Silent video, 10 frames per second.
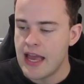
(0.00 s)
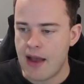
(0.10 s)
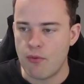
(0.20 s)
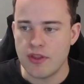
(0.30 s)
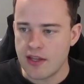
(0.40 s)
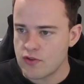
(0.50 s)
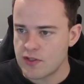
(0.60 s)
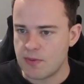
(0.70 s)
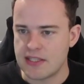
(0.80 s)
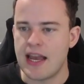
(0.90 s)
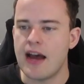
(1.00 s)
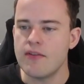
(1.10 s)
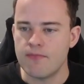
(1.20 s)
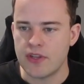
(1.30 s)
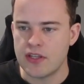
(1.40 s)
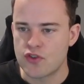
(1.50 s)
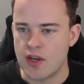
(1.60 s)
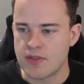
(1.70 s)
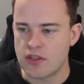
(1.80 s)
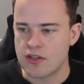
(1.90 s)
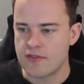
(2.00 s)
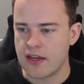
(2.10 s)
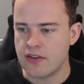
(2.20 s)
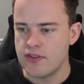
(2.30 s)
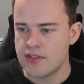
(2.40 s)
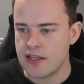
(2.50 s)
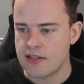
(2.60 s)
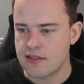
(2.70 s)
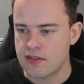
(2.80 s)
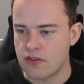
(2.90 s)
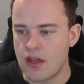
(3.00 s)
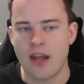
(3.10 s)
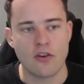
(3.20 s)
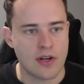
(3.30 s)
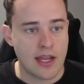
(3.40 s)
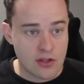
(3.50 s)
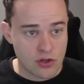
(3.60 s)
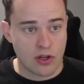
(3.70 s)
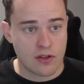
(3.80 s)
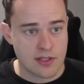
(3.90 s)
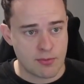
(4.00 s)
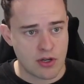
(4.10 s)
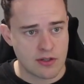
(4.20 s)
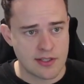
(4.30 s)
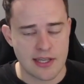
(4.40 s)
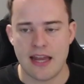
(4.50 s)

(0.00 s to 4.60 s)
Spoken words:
And what that all spits out in terms of those values is $982 a box.